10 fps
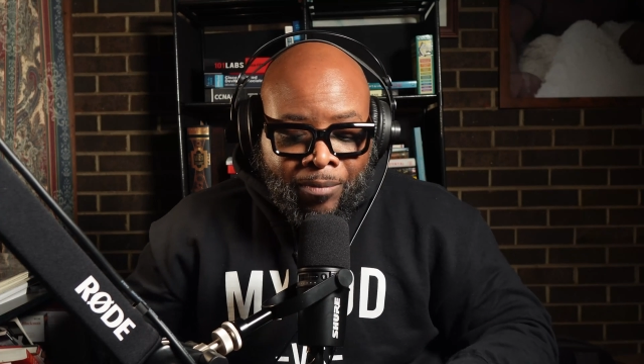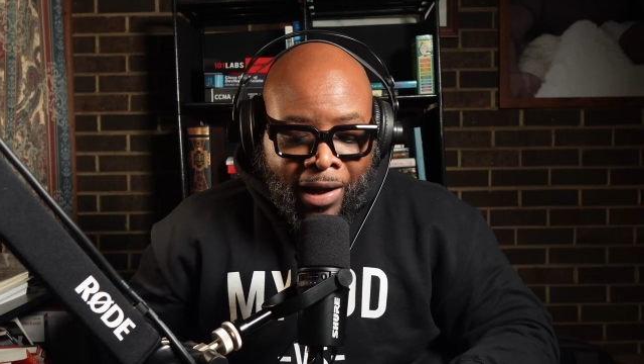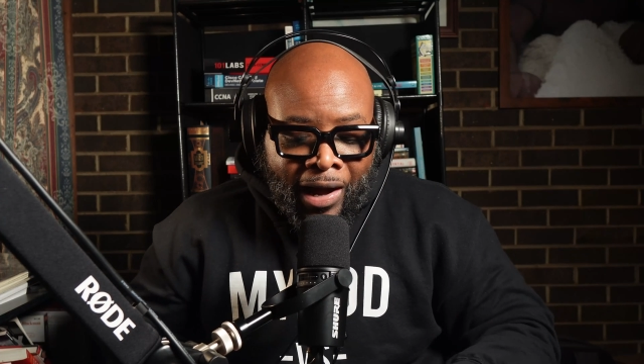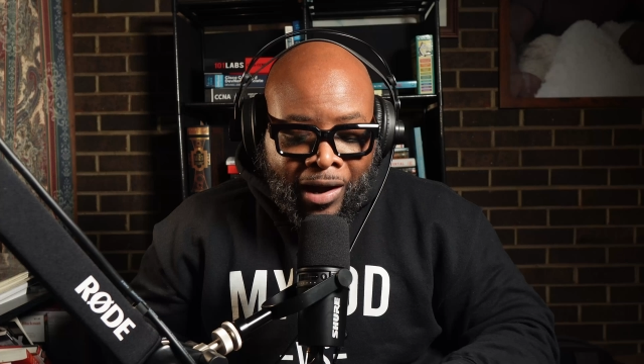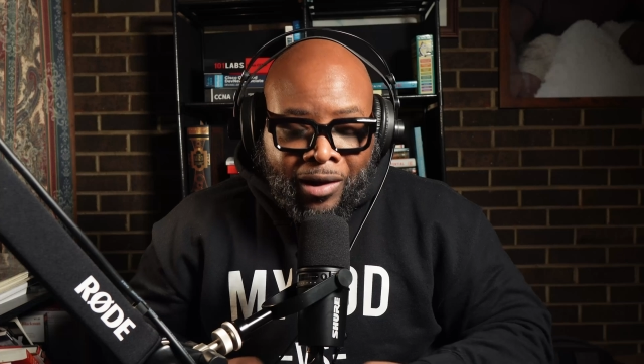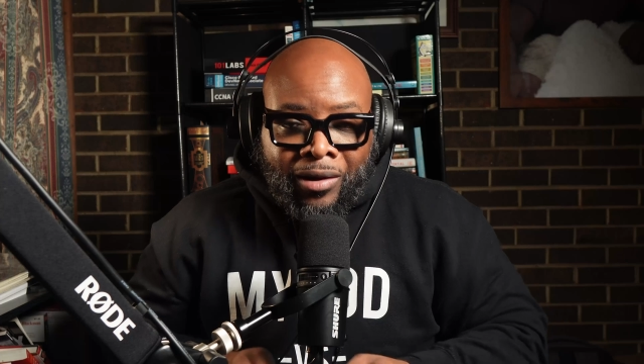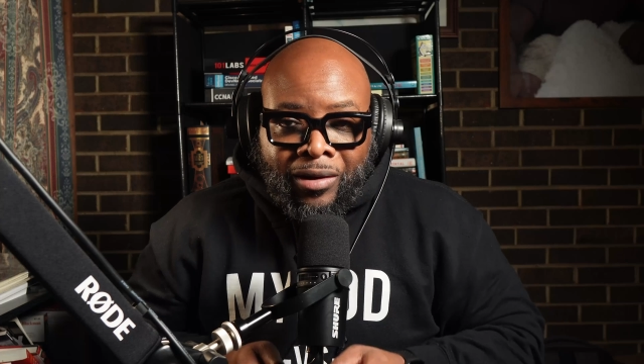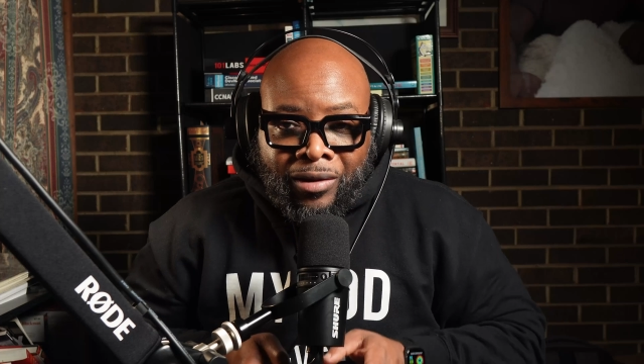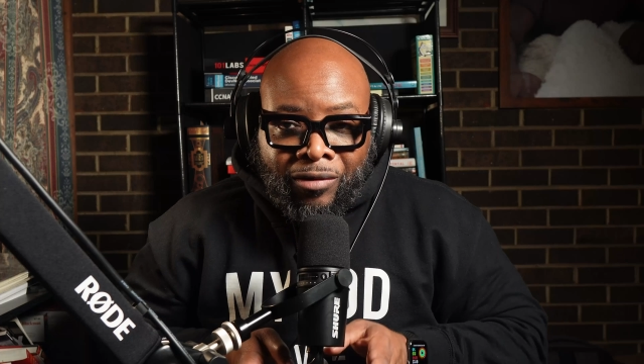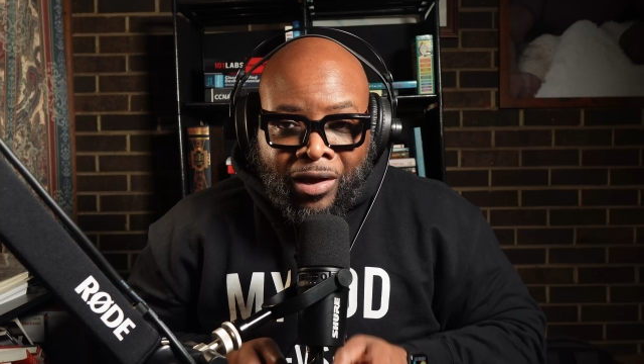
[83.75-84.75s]
by
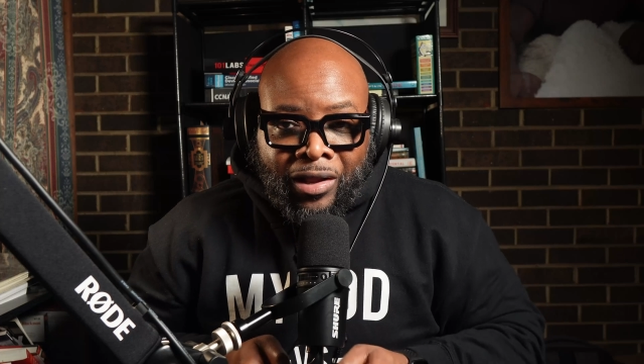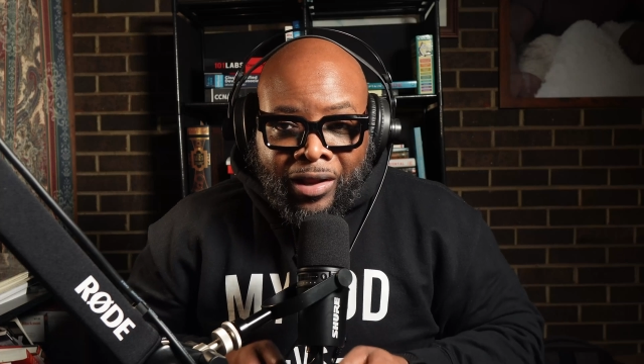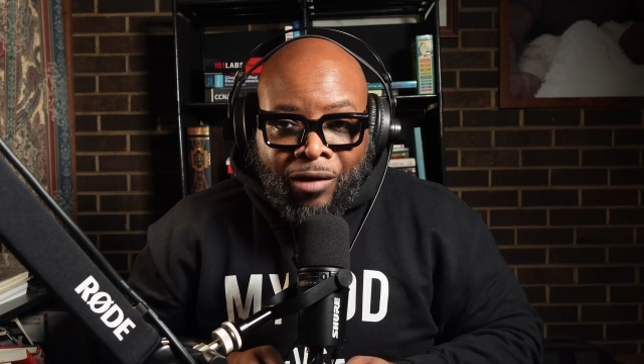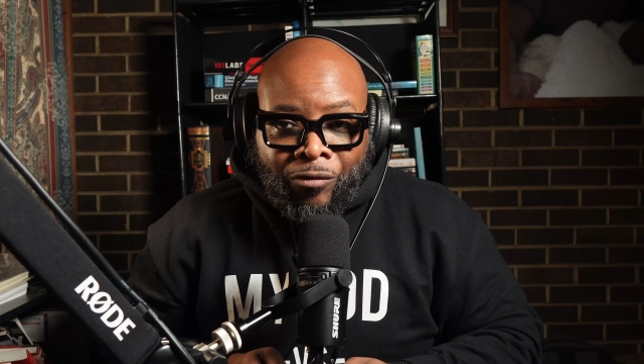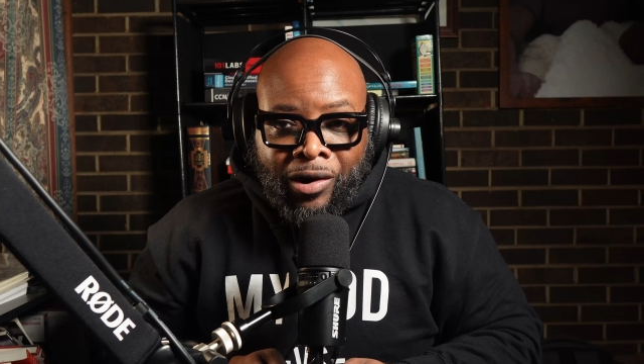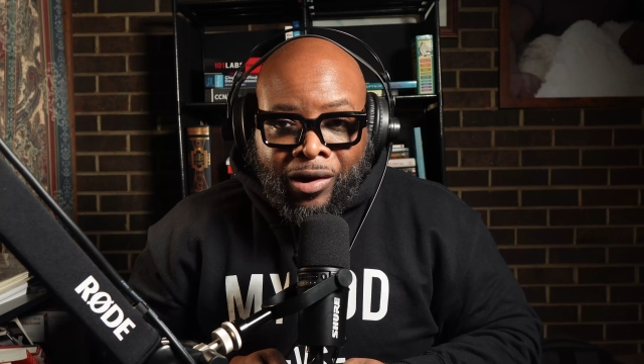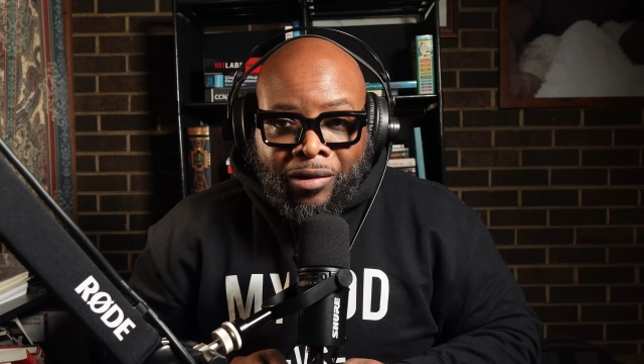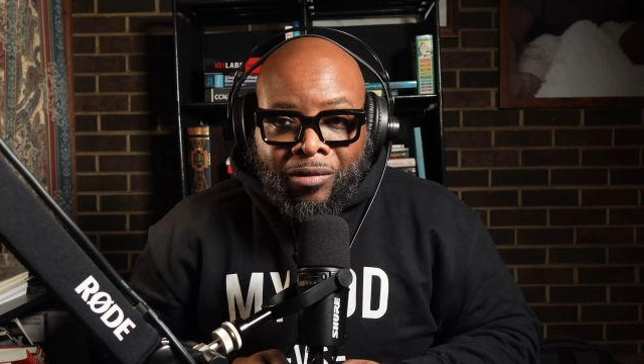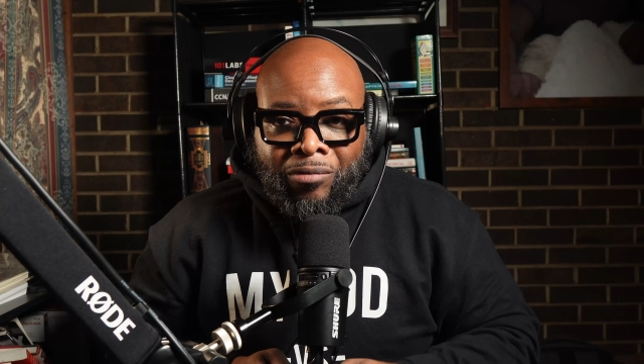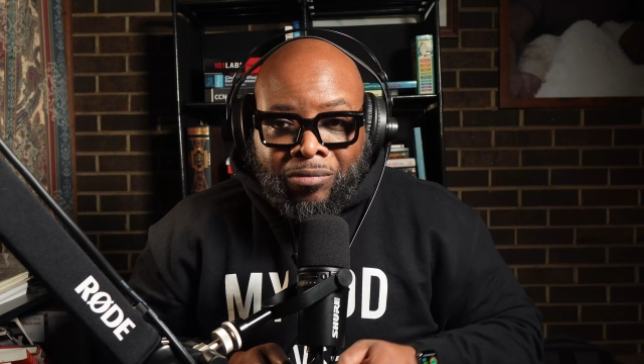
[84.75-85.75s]
in
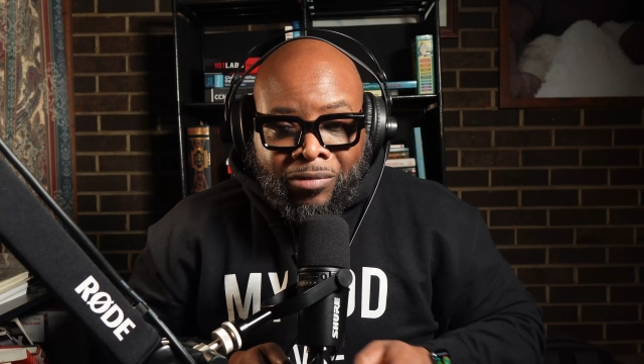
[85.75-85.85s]
networking,